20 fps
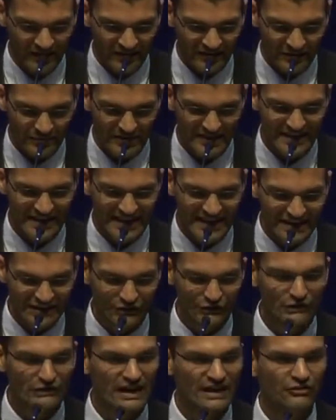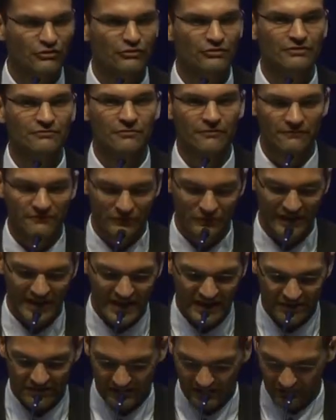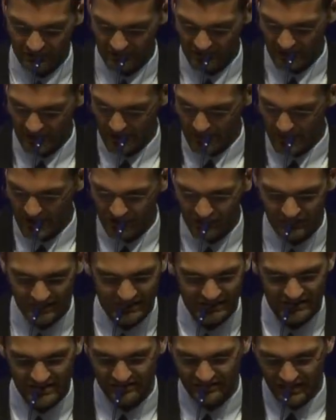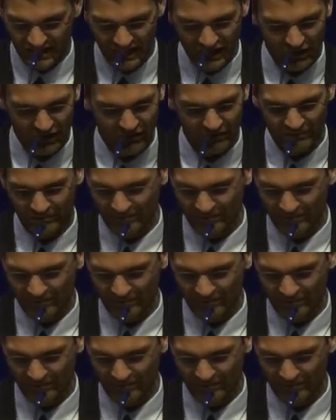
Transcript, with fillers: to be an intellectually fulfilled atheist. It basically says here